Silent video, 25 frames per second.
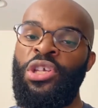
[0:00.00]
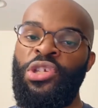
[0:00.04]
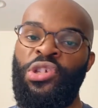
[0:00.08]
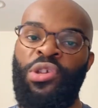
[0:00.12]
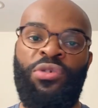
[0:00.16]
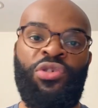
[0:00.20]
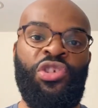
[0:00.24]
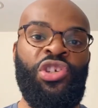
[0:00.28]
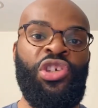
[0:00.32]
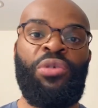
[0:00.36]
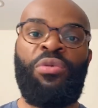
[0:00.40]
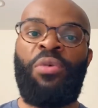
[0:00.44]

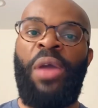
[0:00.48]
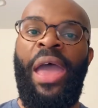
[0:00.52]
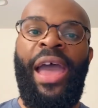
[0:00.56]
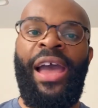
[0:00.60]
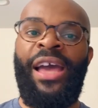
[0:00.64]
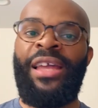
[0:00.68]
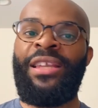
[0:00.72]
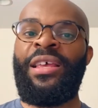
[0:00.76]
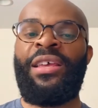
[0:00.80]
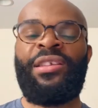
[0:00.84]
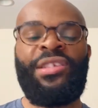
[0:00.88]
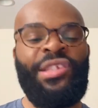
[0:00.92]
So she
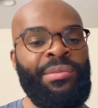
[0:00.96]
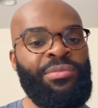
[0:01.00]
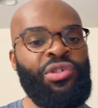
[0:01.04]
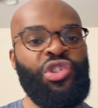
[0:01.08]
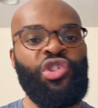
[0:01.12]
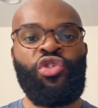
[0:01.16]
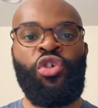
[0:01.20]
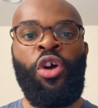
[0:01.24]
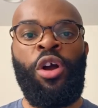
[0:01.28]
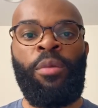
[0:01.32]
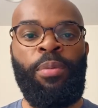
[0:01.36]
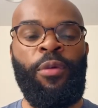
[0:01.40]
had some
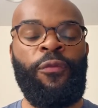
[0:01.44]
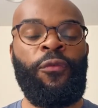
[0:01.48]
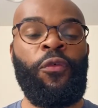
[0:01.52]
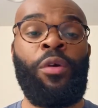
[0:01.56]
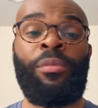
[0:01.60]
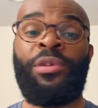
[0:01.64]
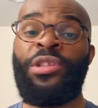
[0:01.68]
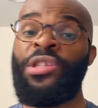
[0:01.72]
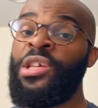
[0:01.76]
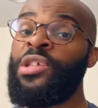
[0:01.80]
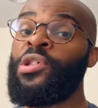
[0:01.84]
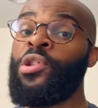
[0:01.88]
strong
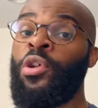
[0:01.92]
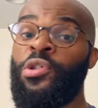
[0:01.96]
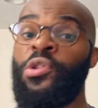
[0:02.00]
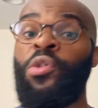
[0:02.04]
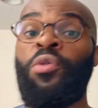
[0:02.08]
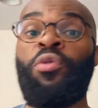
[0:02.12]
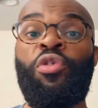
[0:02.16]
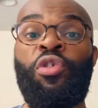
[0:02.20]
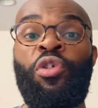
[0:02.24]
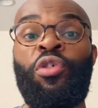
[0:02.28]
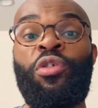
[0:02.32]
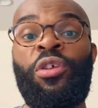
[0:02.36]
performances.
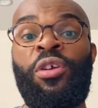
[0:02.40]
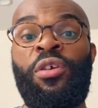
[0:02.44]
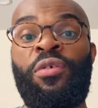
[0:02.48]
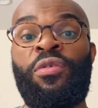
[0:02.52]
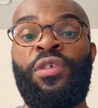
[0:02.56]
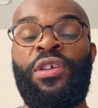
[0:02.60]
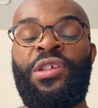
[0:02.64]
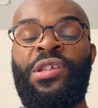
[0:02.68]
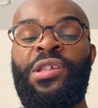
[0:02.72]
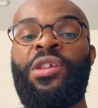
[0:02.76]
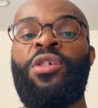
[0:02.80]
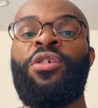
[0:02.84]
Also earlier
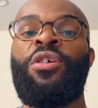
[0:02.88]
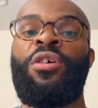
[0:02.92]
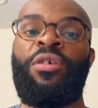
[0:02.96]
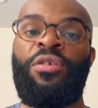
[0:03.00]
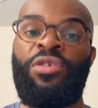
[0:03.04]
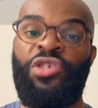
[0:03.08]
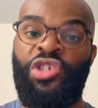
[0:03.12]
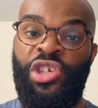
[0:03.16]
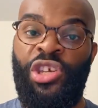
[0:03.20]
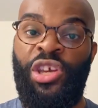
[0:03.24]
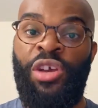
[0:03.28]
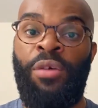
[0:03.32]
this
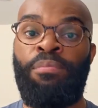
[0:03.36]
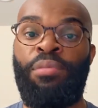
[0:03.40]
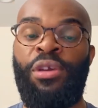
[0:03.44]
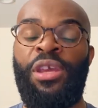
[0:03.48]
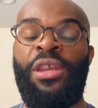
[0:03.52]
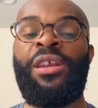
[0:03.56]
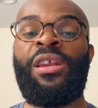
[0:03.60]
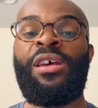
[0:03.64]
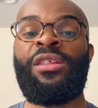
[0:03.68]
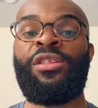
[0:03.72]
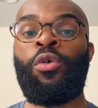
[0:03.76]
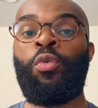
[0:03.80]
year, she
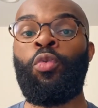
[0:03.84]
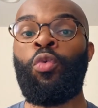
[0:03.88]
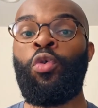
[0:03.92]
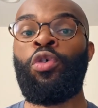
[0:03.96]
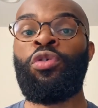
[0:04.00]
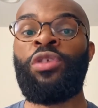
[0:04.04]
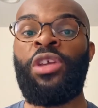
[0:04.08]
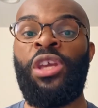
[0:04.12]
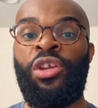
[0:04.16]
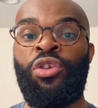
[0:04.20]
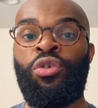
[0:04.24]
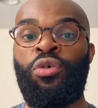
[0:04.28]
competed at the
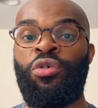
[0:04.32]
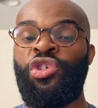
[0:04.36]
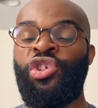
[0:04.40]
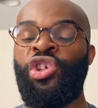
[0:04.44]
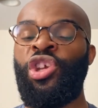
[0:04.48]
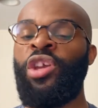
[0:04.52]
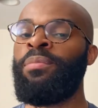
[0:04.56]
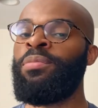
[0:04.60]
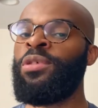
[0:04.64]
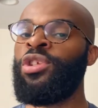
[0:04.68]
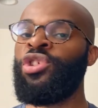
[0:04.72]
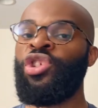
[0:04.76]
World Indoor
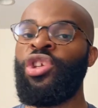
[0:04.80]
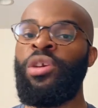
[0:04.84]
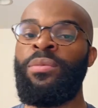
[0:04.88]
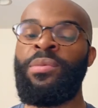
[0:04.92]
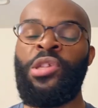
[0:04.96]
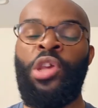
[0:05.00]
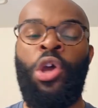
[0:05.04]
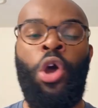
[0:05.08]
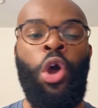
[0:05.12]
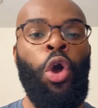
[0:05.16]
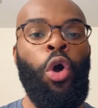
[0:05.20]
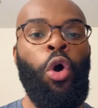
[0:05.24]

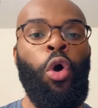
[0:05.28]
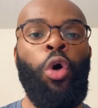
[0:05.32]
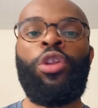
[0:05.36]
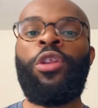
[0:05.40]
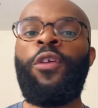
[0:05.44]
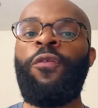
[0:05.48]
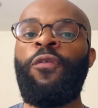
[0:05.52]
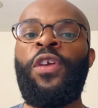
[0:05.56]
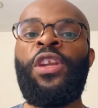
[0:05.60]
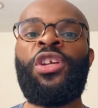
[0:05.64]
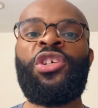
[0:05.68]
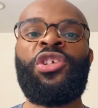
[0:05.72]
Championships,
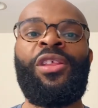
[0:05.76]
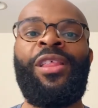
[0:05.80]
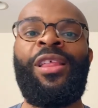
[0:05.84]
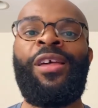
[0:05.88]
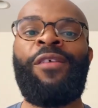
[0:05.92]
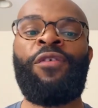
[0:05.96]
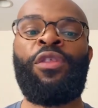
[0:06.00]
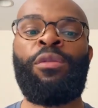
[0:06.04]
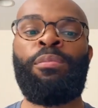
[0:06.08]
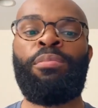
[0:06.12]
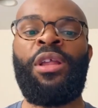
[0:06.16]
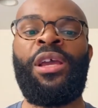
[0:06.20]
only finished
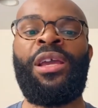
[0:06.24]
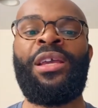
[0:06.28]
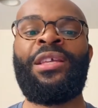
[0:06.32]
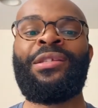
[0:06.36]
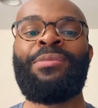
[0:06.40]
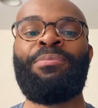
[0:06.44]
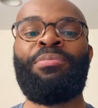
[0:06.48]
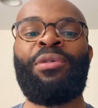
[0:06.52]
11th place.